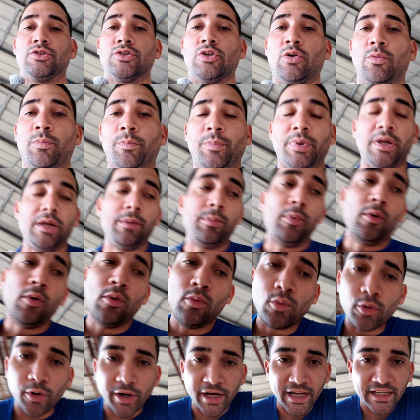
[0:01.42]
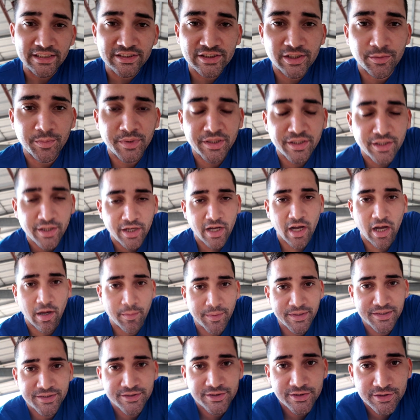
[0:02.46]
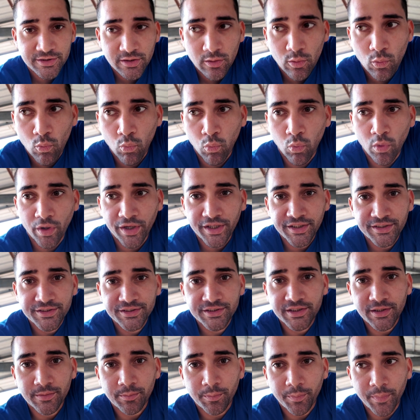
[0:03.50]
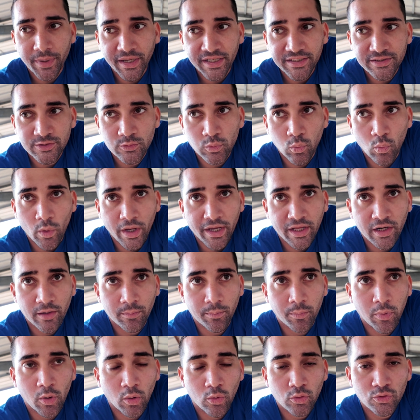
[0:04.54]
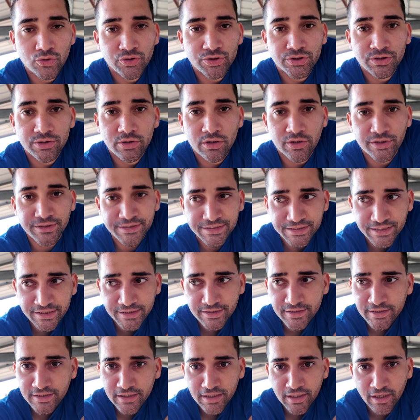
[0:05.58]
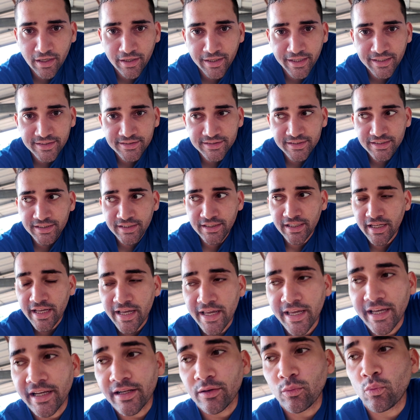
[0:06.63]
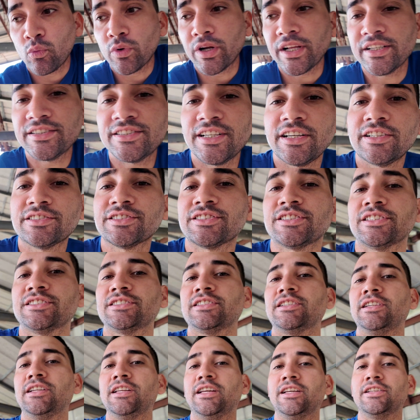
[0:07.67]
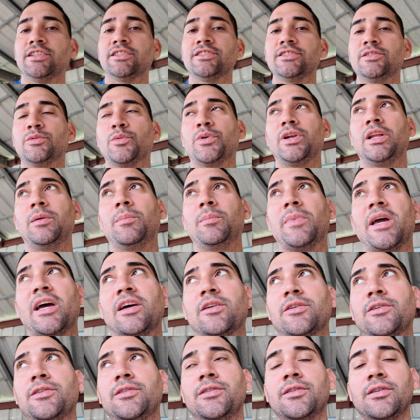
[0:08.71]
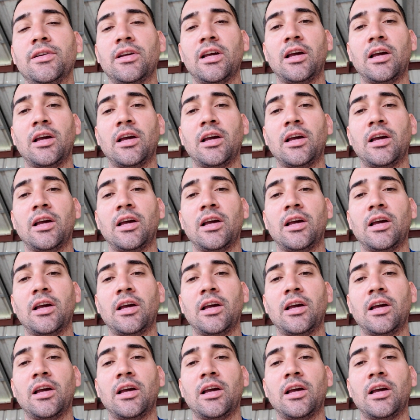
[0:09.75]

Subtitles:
So people were asking me in the comments, what is the best way to post consistently on Etsy? And when I say consistently, it doesn't really matter.